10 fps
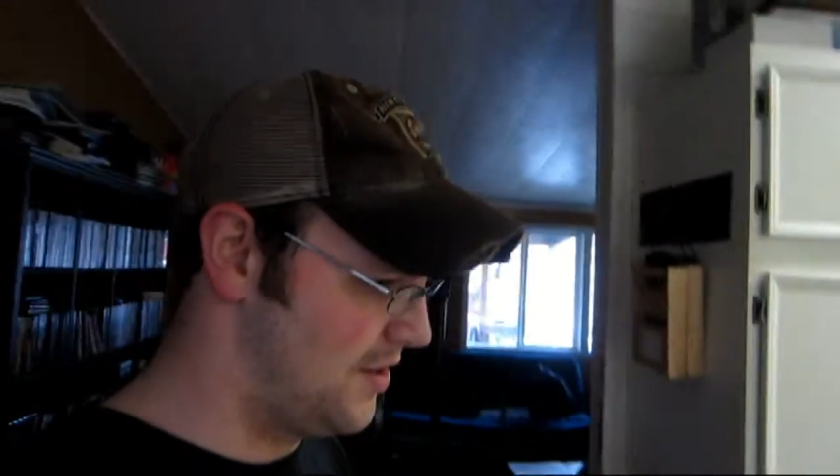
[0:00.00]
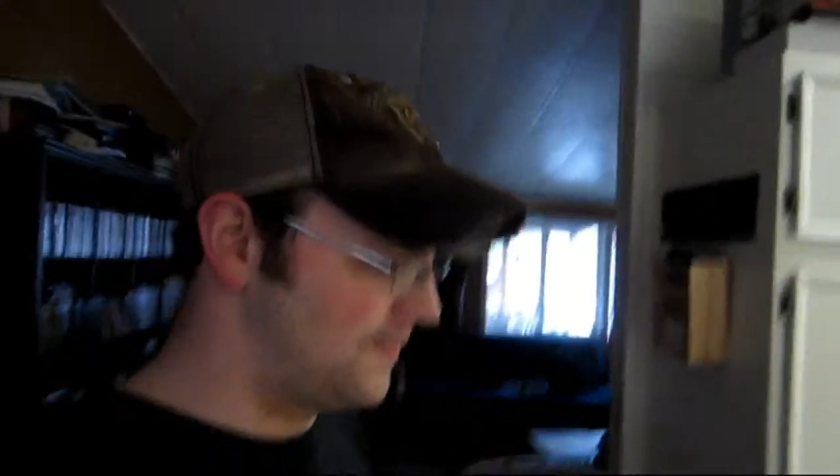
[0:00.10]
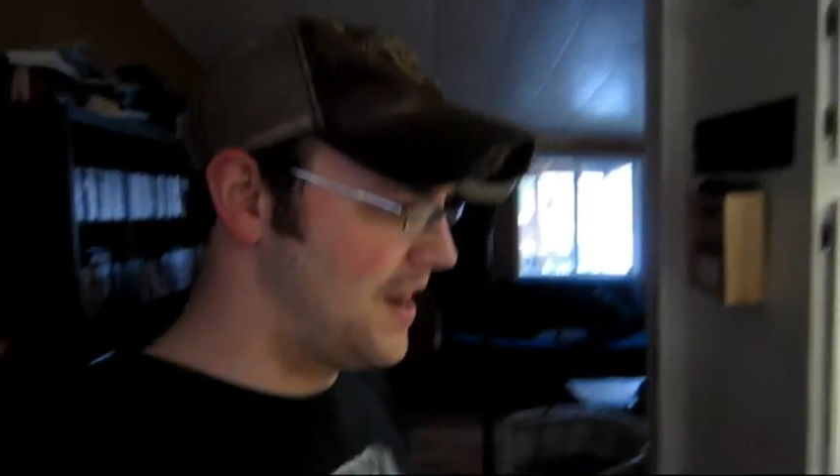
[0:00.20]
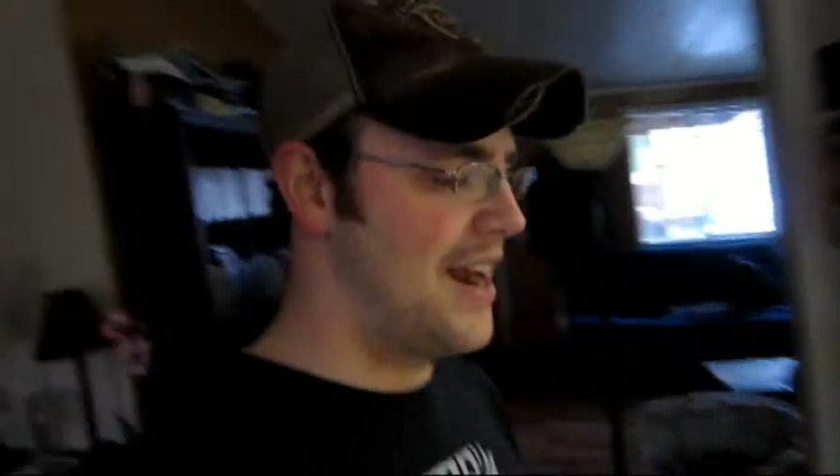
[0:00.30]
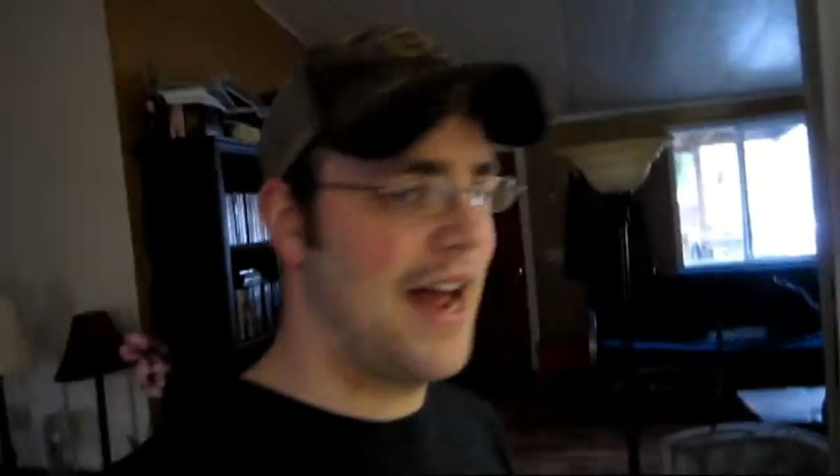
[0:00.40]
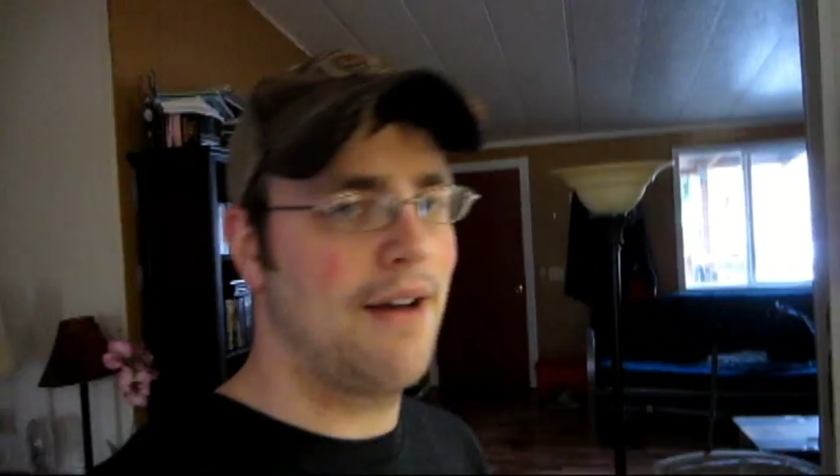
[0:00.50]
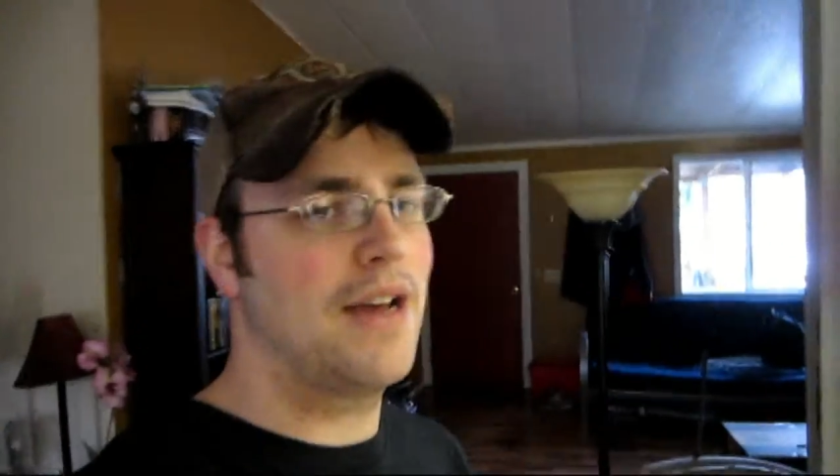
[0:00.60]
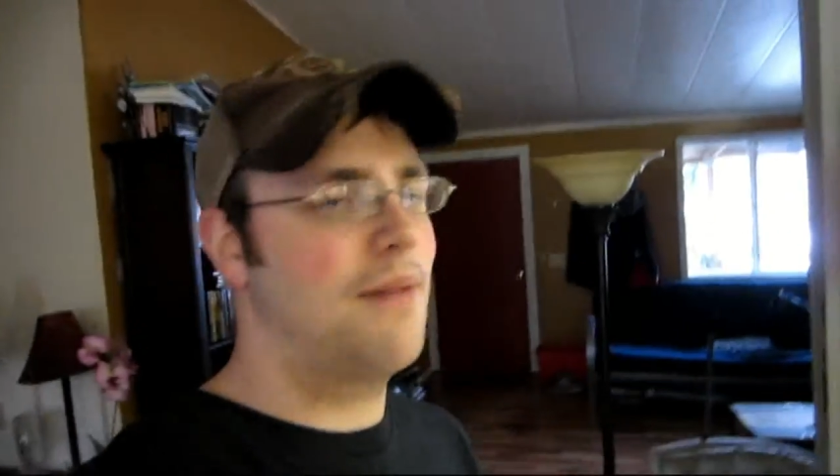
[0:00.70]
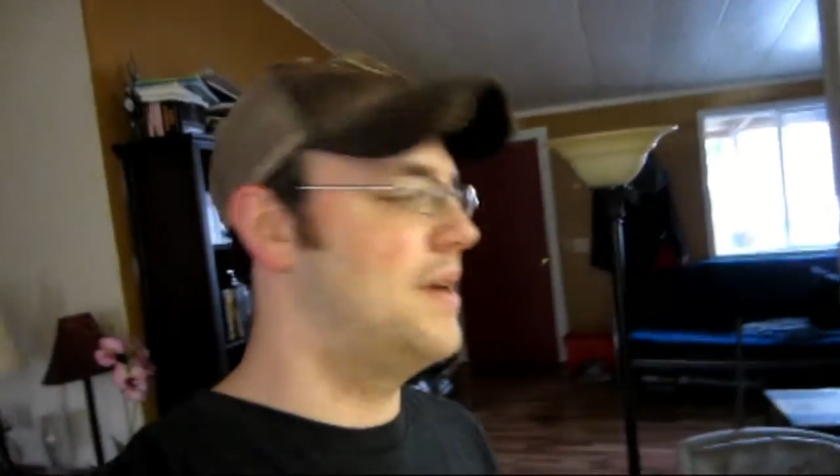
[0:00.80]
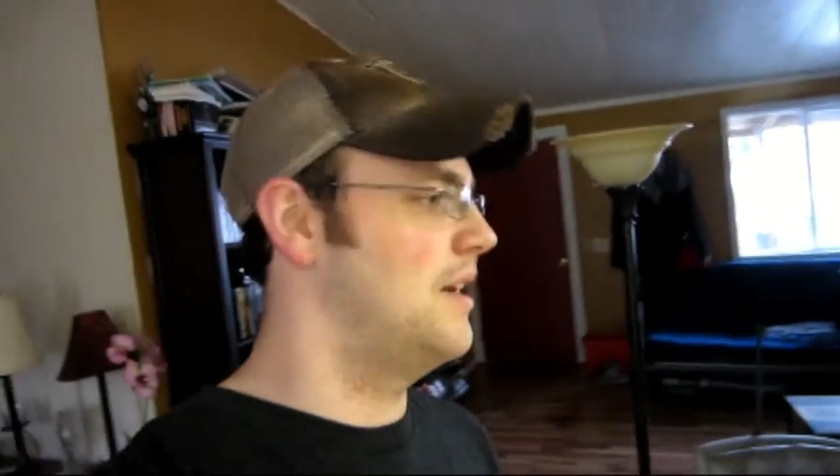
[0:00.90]
if not, I've
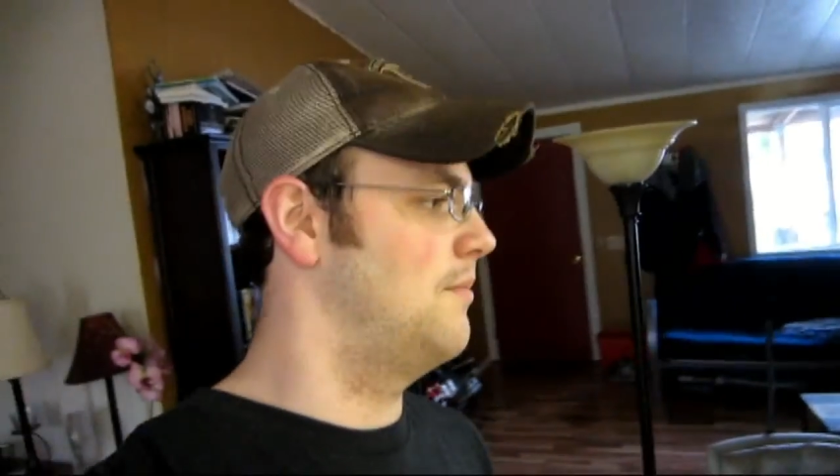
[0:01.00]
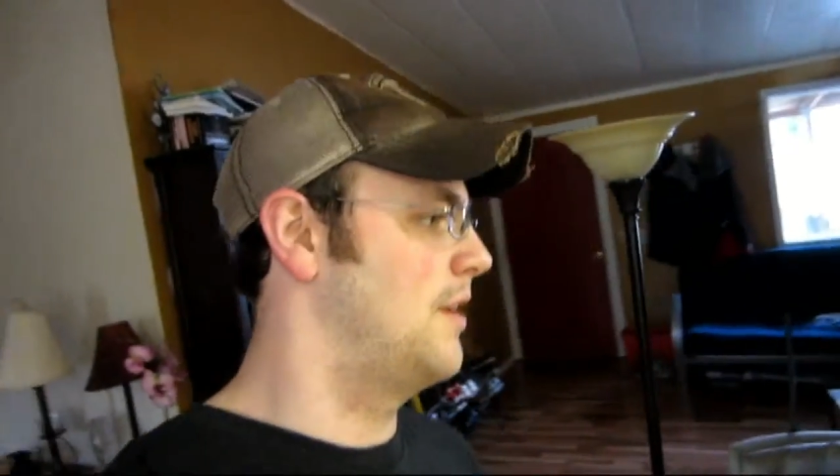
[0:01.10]
got peanut